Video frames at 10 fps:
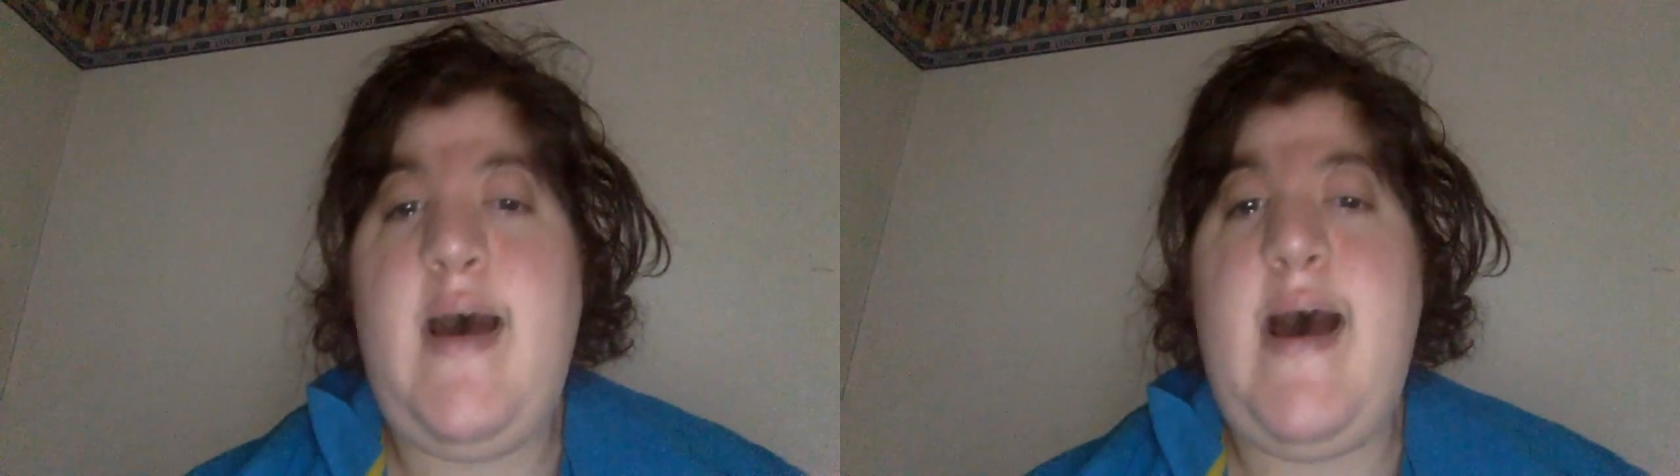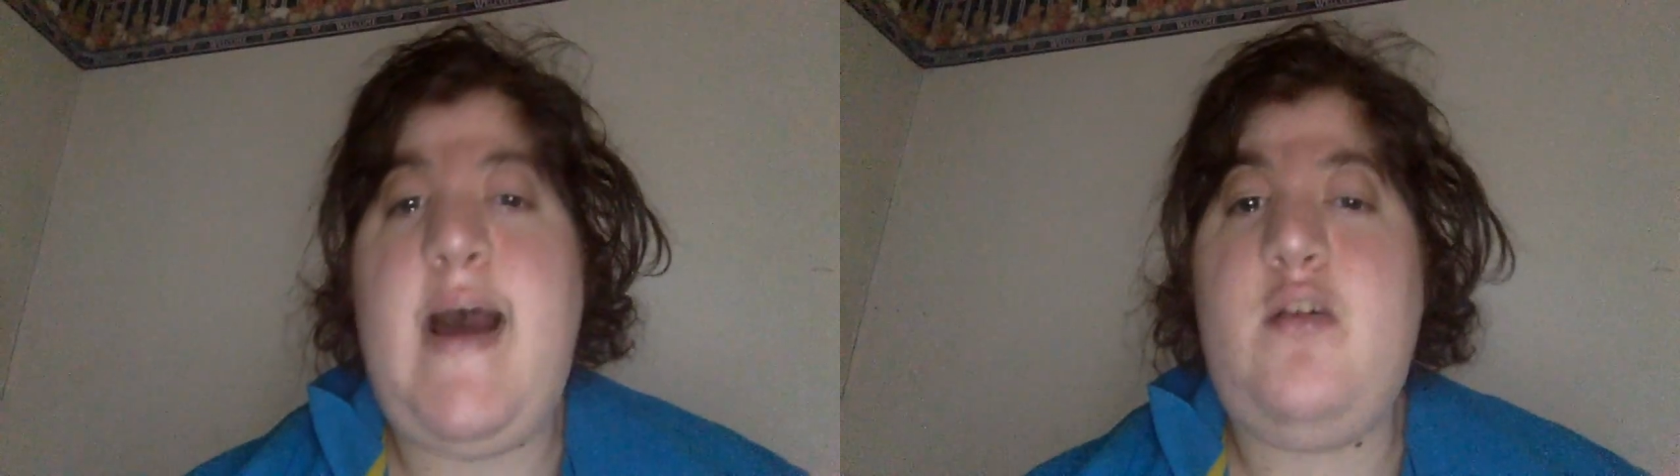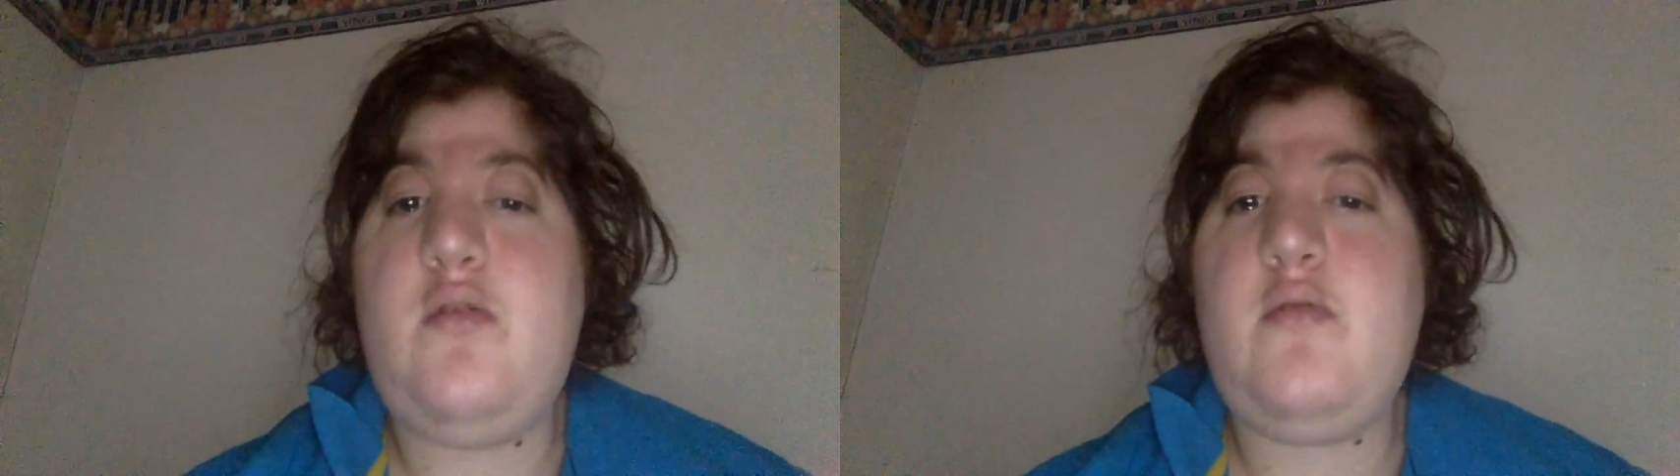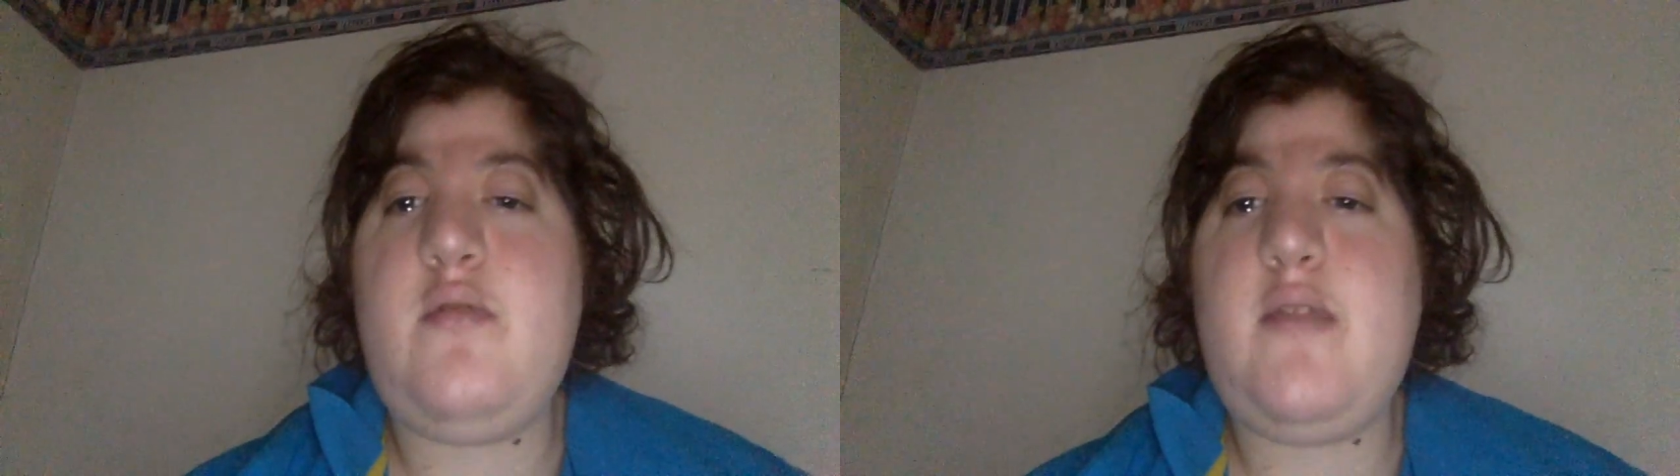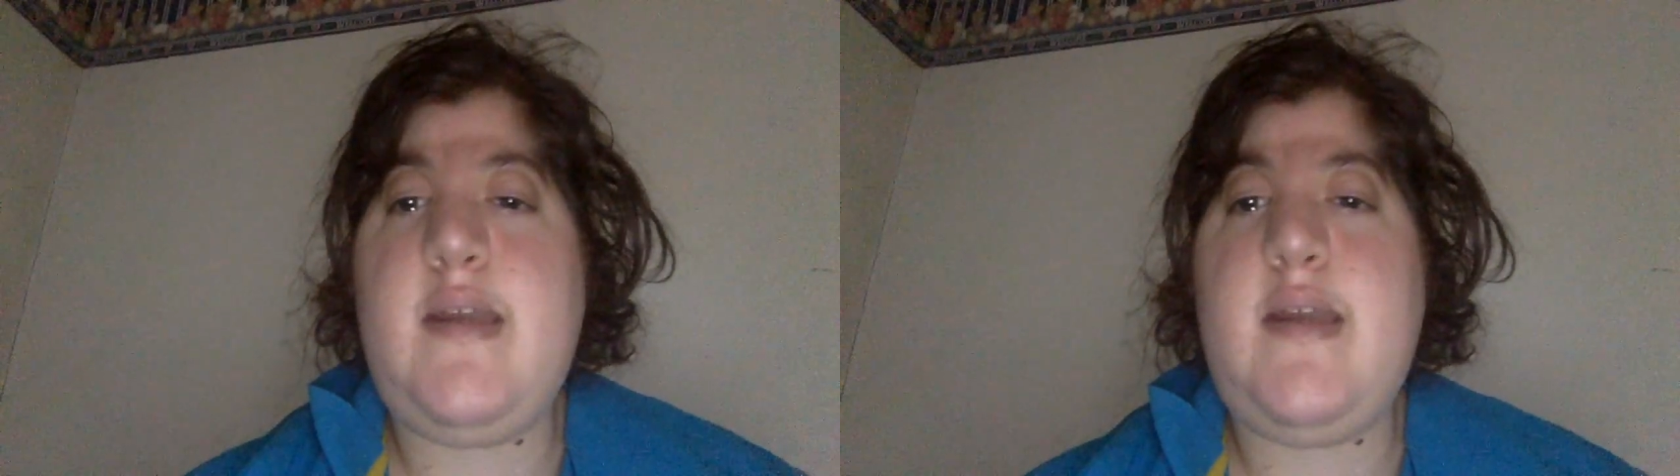I don't
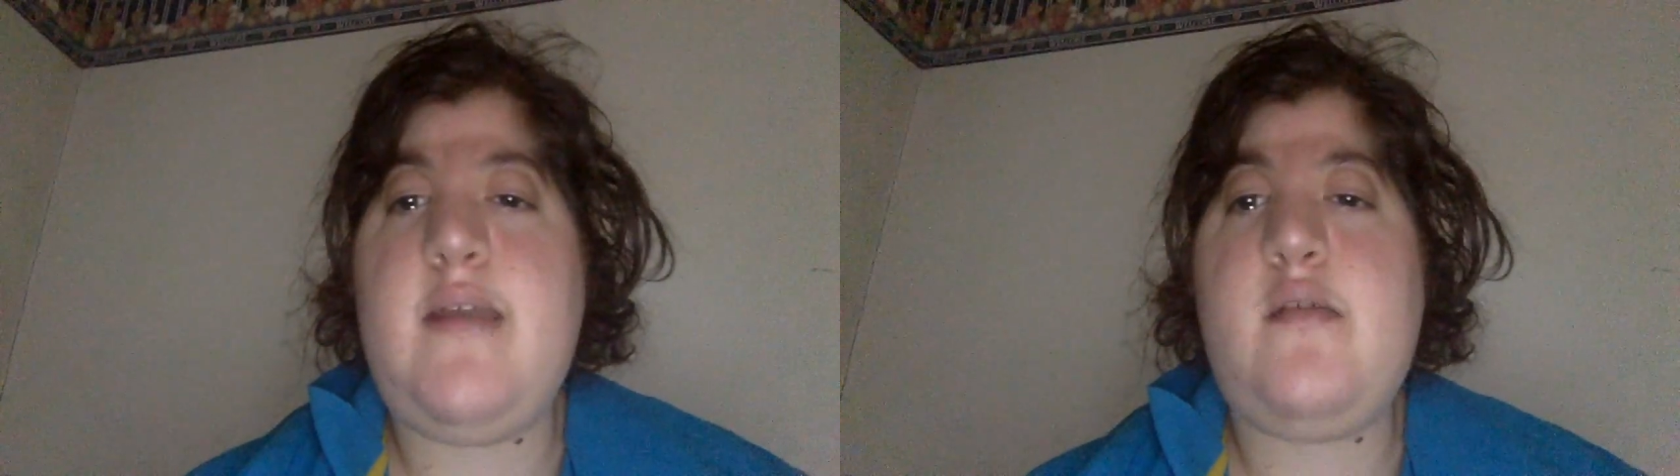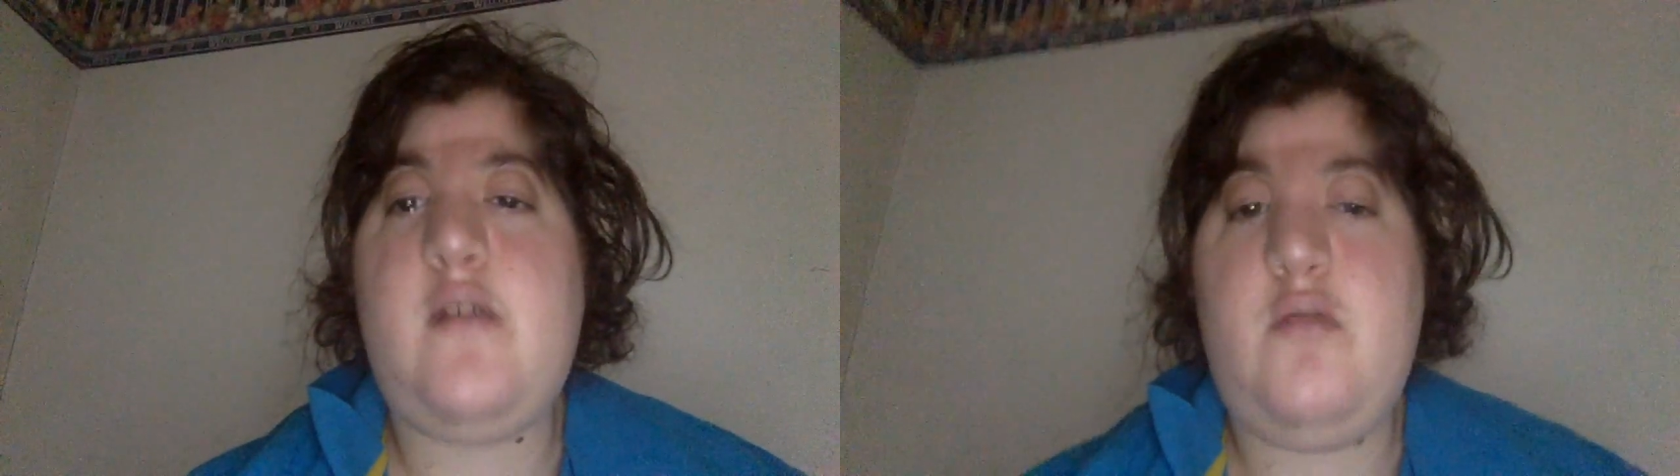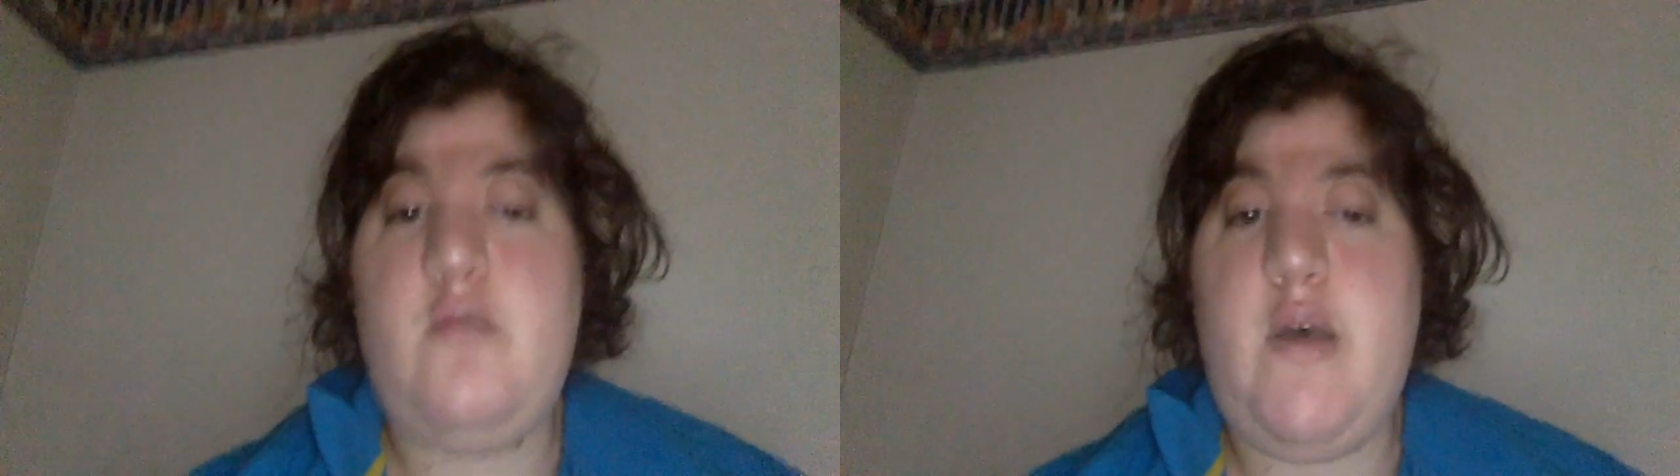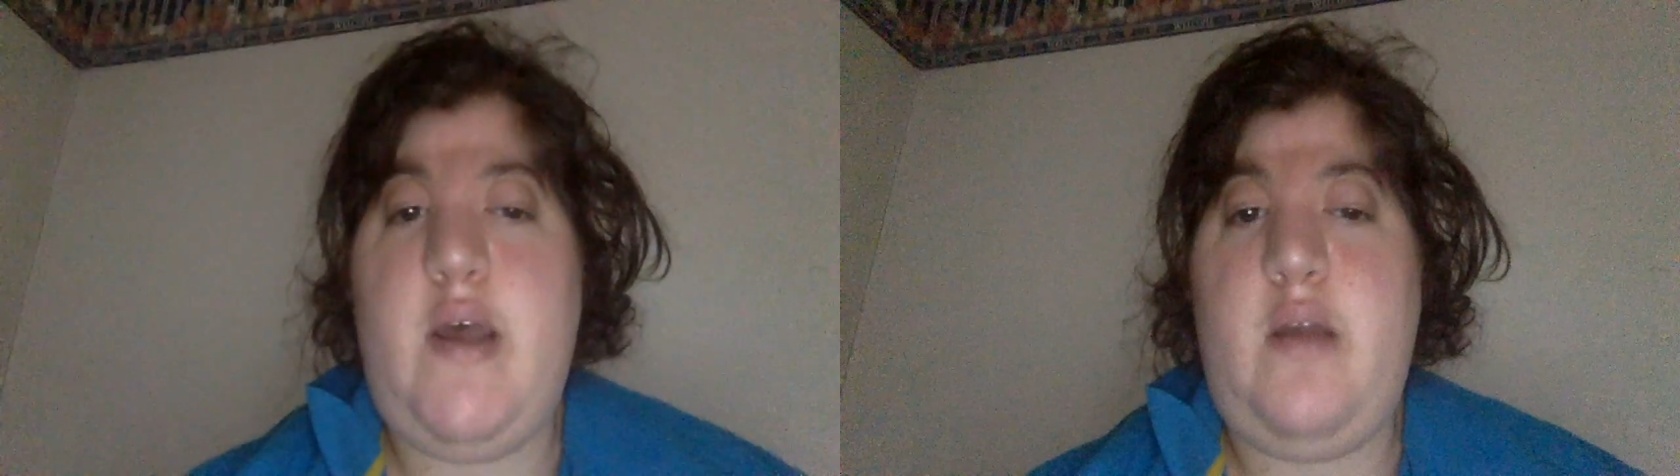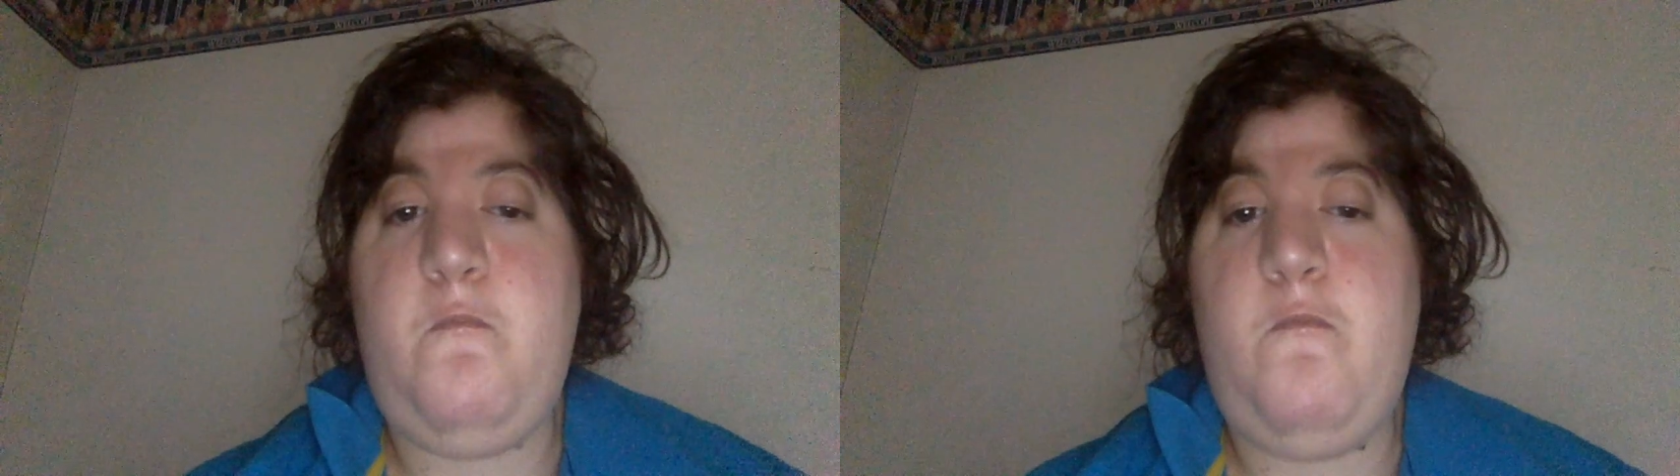think he's gonna win,